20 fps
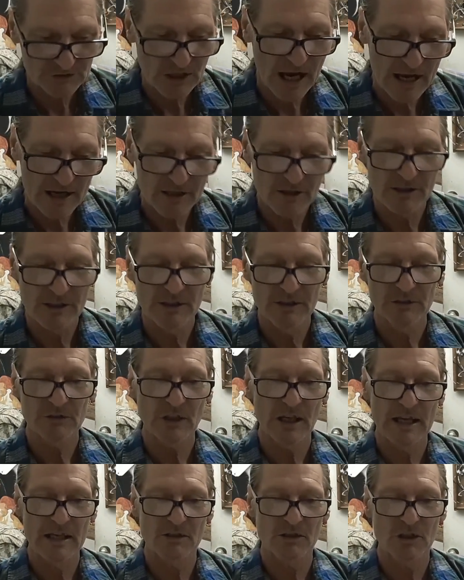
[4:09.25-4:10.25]
ironies
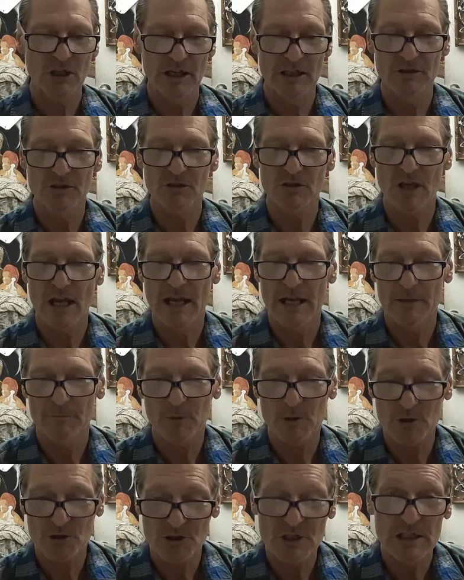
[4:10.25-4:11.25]
and changes and
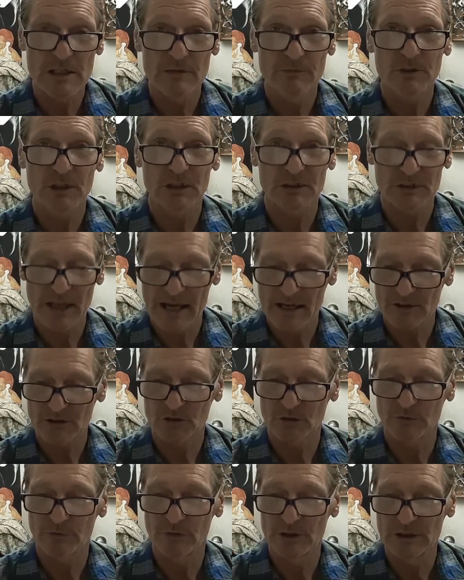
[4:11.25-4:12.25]
perceived
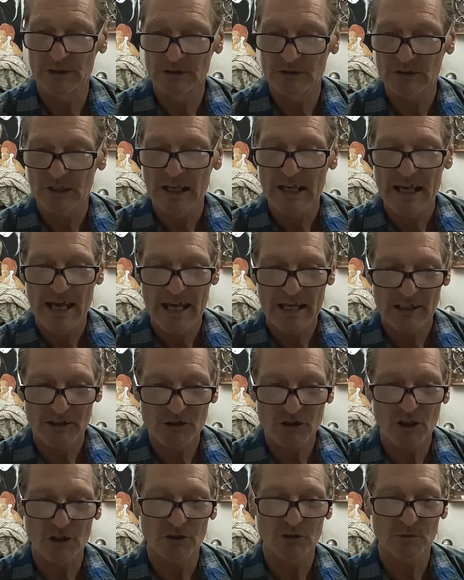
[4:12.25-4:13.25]
catastrophes and
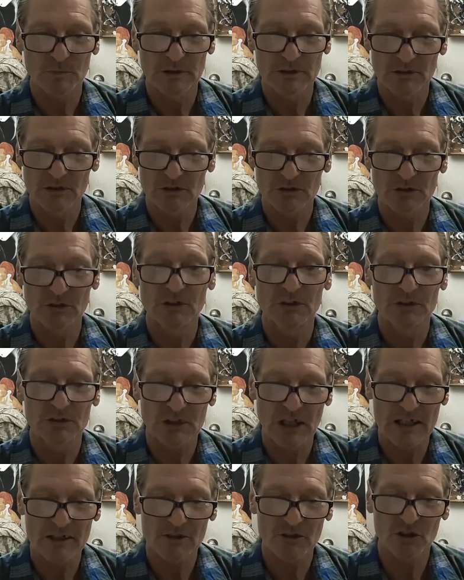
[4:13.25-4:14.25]
adjustments
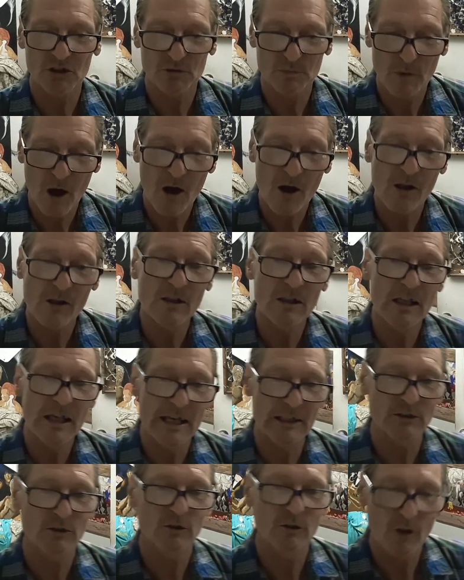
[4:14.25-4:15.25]
start small
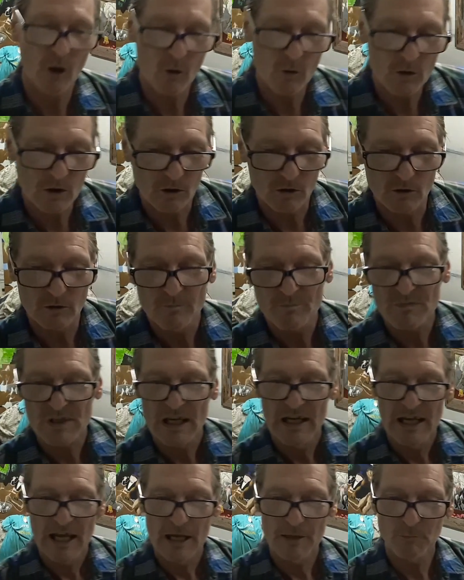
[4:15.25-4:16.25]
and local
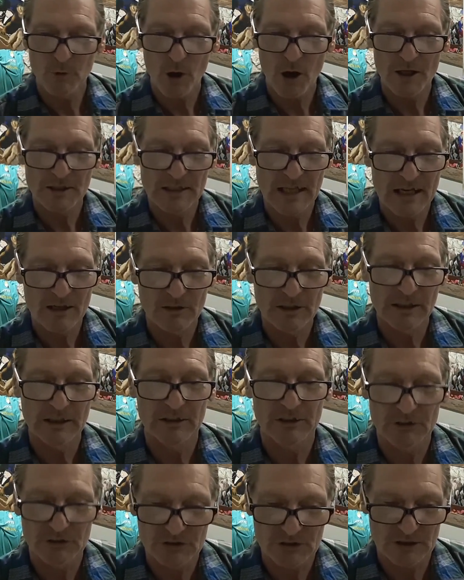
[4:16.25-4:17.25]
and broaden out in
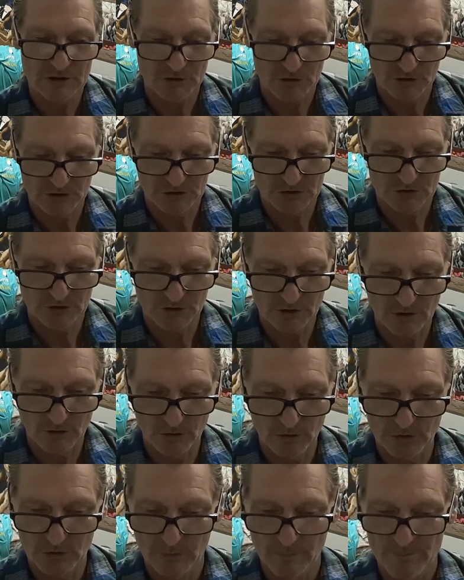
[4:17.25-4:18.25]
concentric circles.